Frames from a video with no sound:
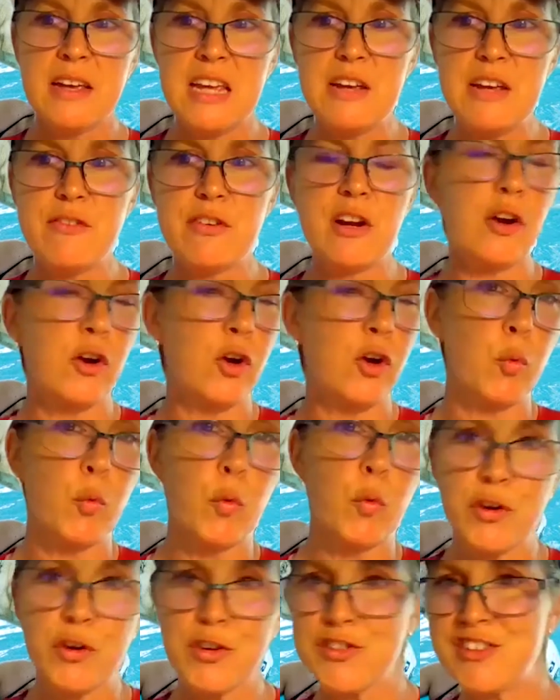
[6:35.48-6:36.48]
even on her
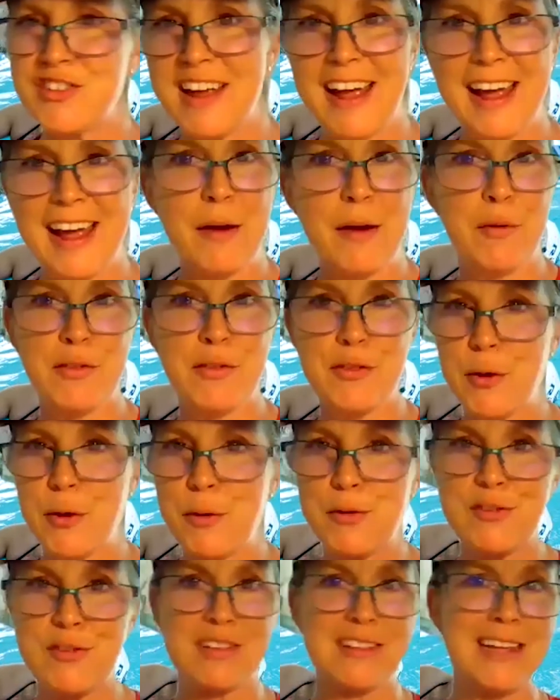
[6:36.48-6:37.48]
worst day with
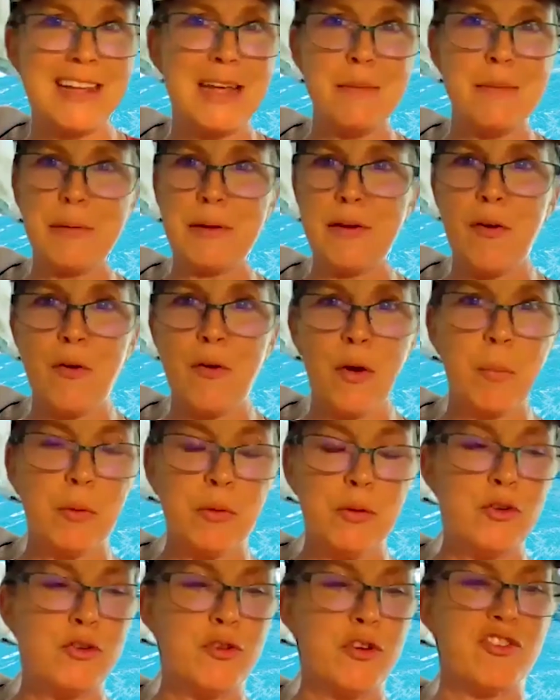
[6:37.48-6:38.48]
no sleep and horrible
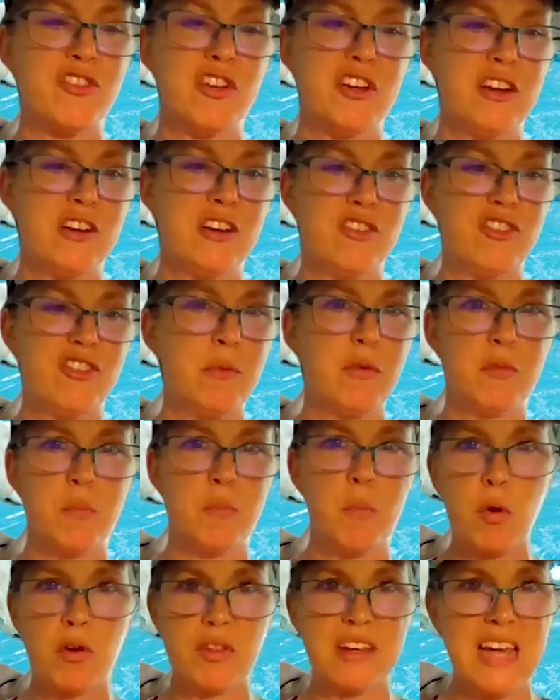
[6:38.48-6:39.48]
nutrition, she was
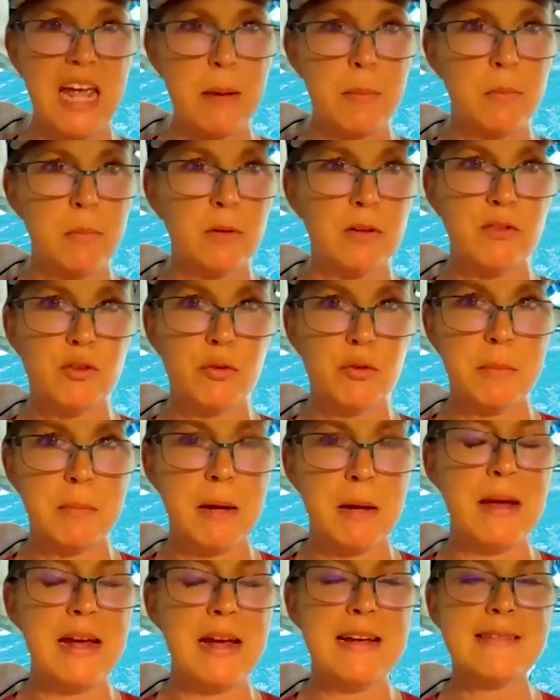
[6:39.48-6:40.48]
more than capable of doing
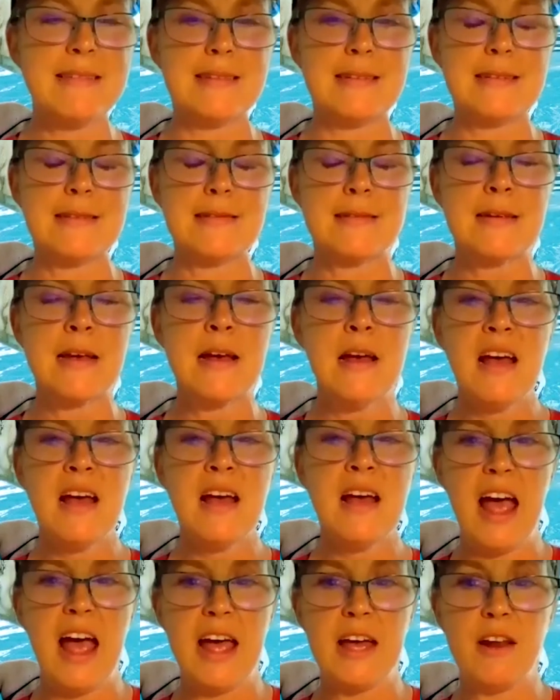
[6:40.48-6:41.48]
my paces
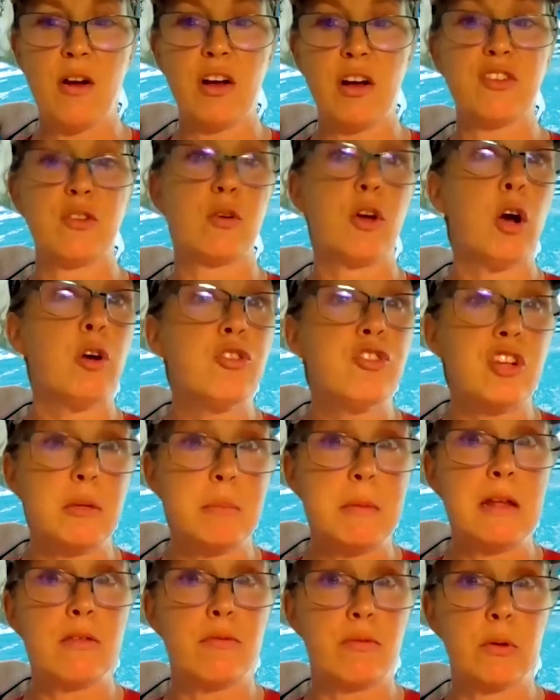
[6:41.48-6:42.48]
and also
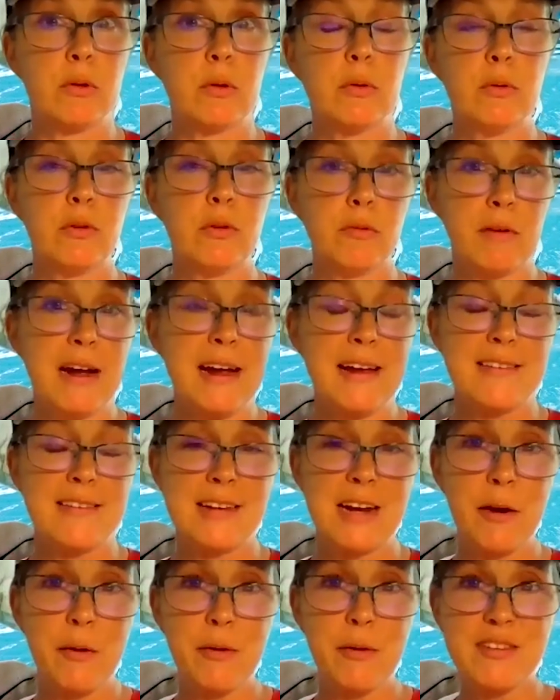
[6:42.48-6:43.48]
coaching me through the race.
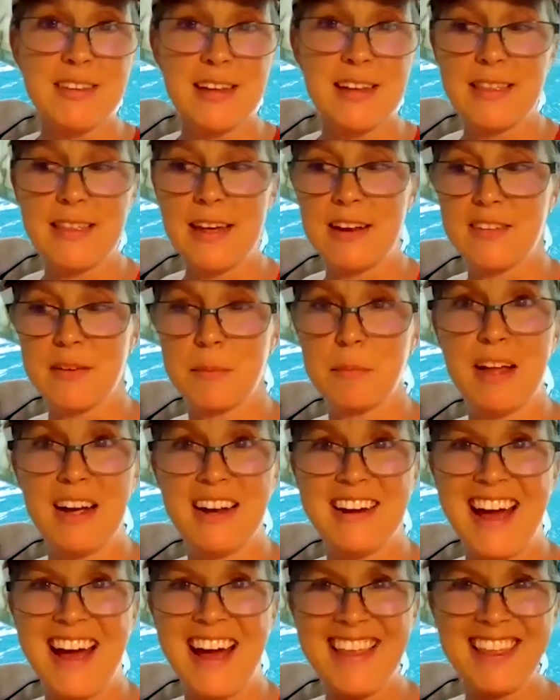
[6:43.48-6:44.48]
And I always say that as a
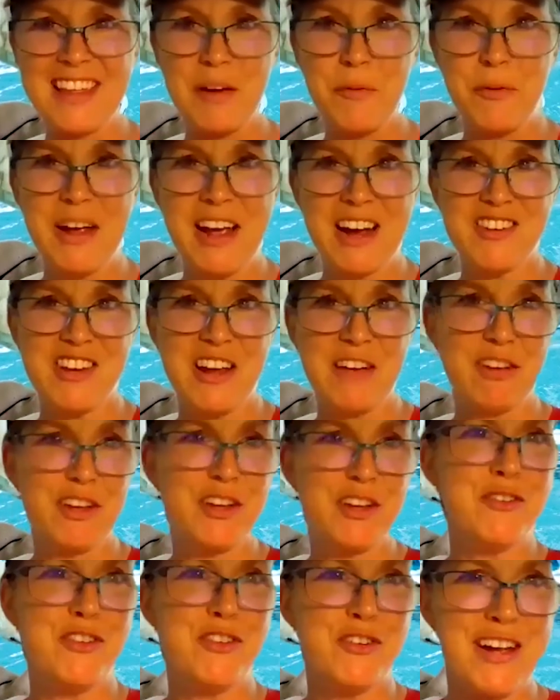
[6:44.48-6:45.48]
blind athlete, we actually have a
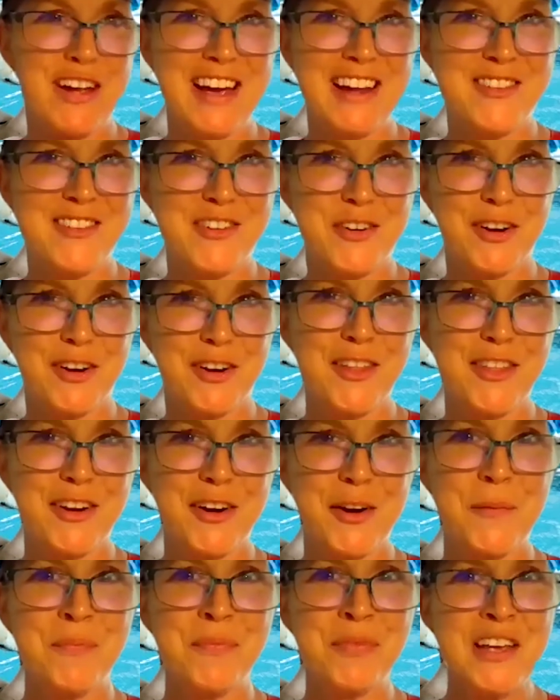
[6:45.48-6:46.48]
huge advantage over
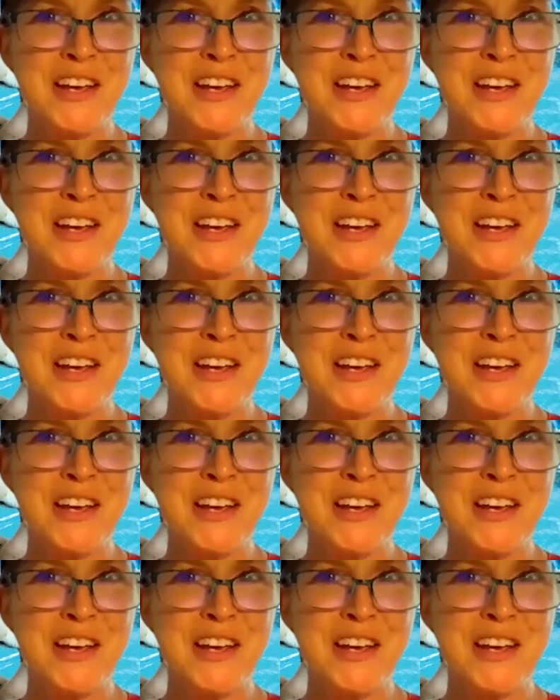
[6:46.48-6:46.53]
other